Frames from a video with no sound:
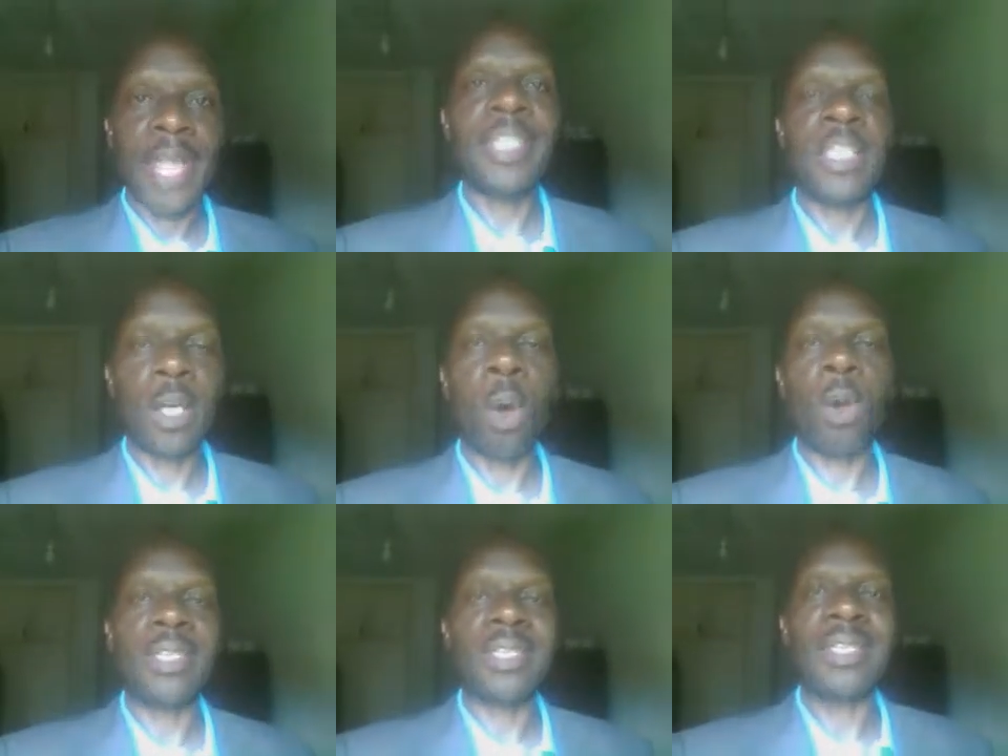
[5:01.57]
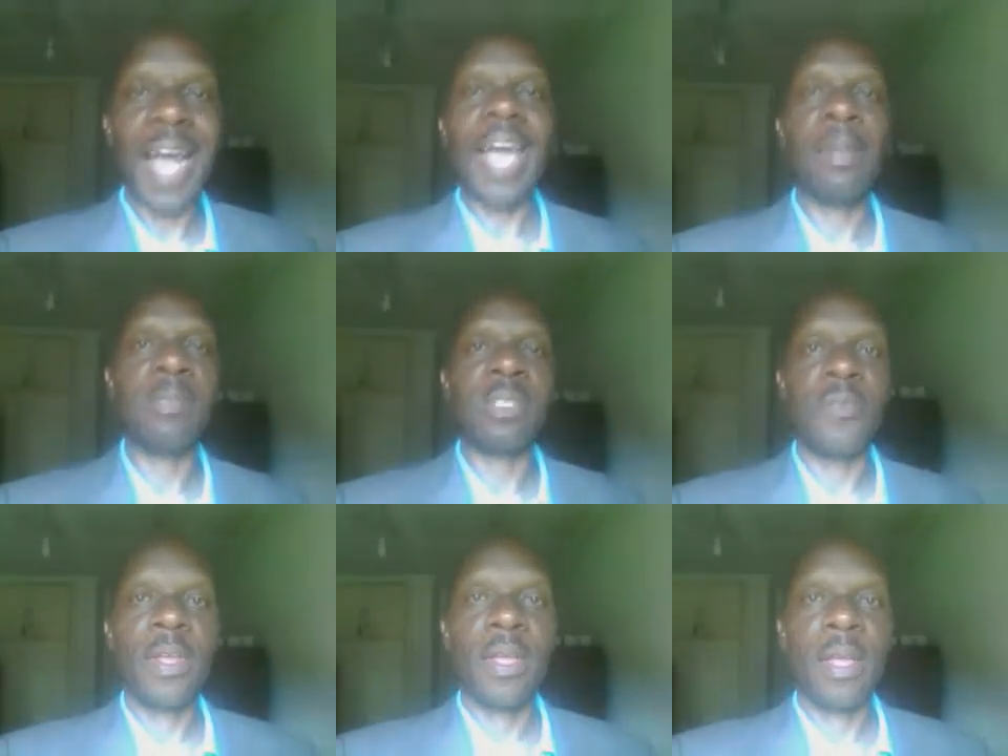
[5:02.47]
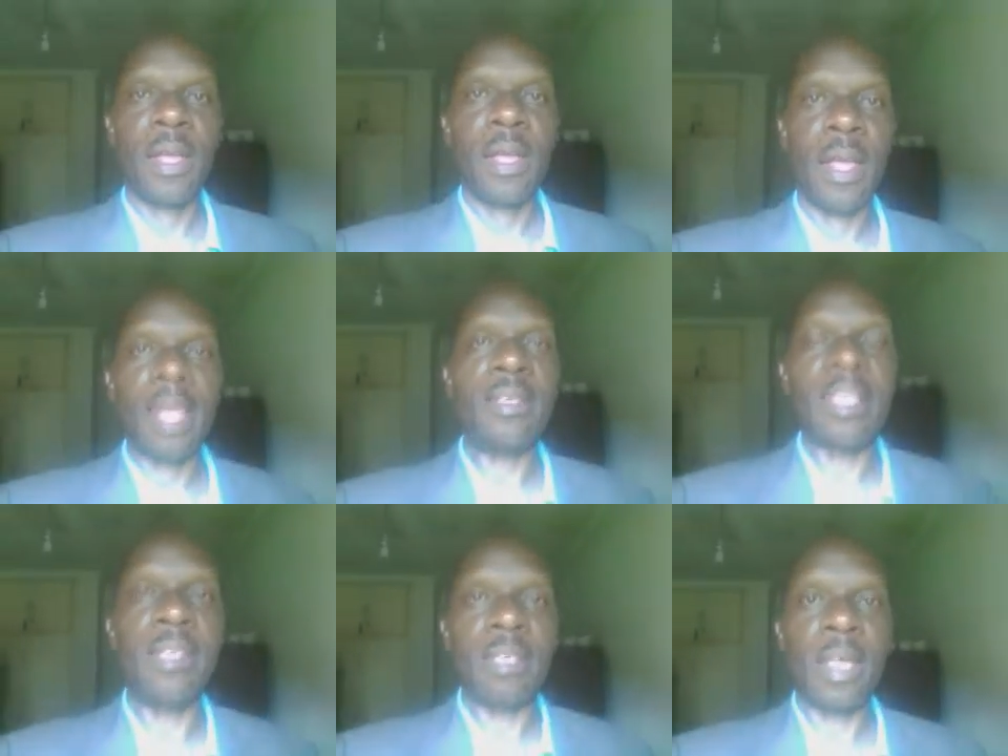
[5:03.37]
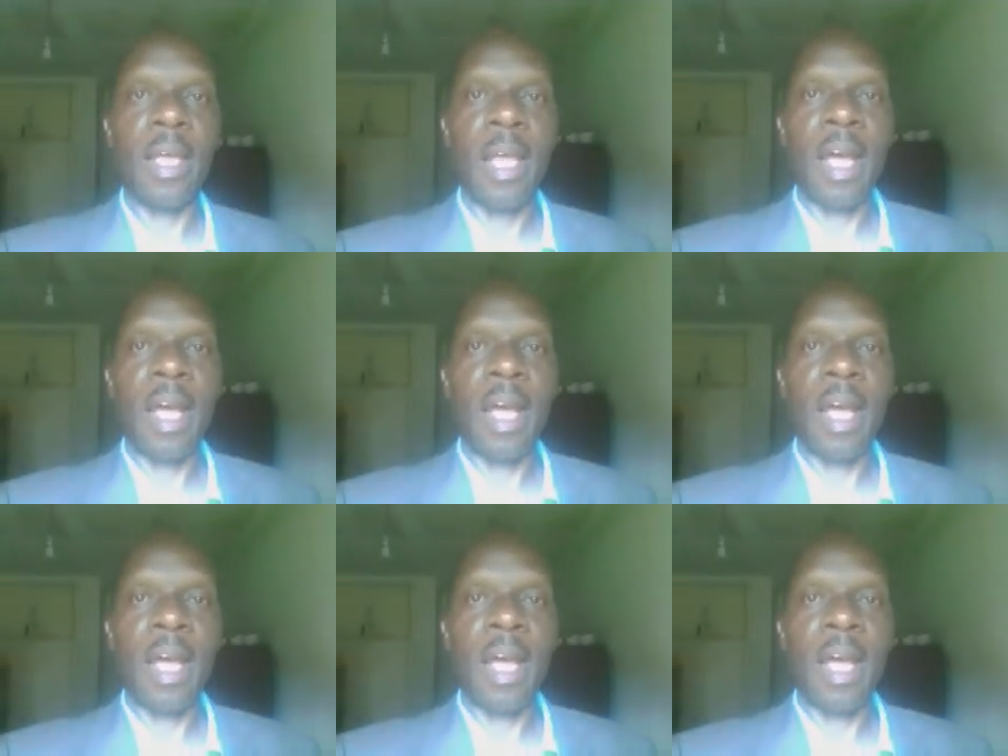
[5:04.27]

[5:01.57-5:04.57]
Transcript: entity called Times and Seasons.